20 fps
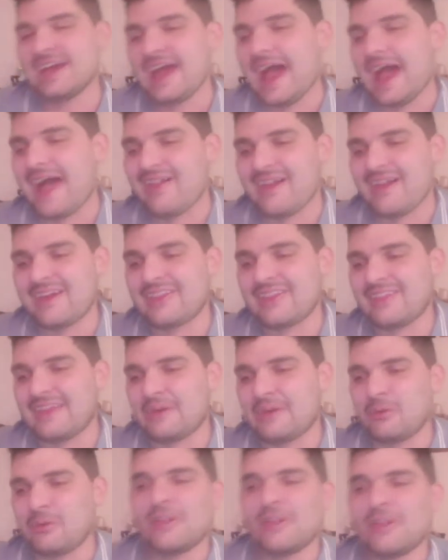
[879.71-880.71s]
I like that they
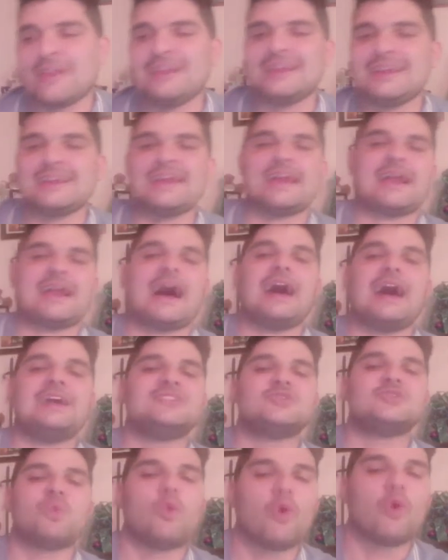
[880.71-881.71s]
really did get
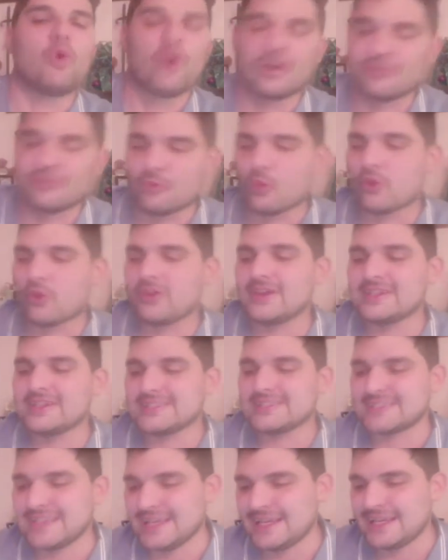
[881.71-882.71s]
Hines Ward for this
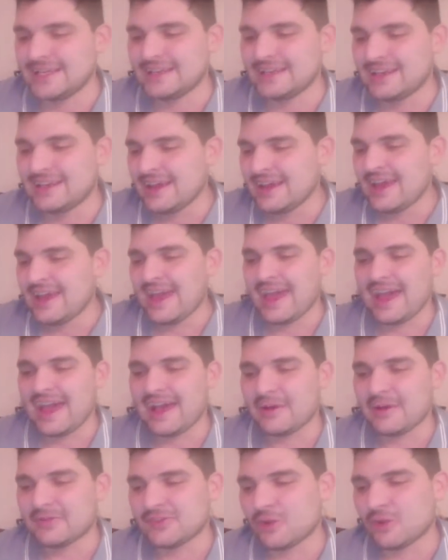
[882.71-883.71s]
scene,
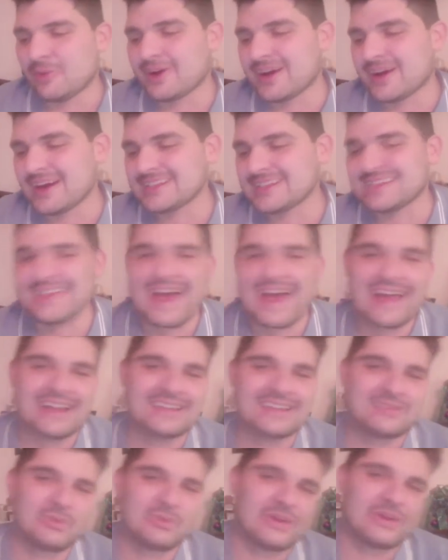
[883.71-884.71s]
and so because of that,
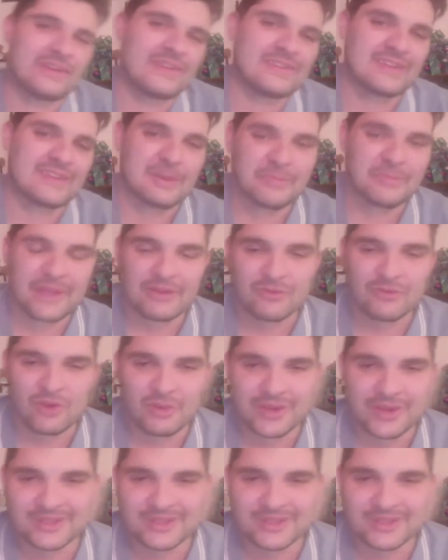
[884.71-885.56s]
it's one that's up there for me.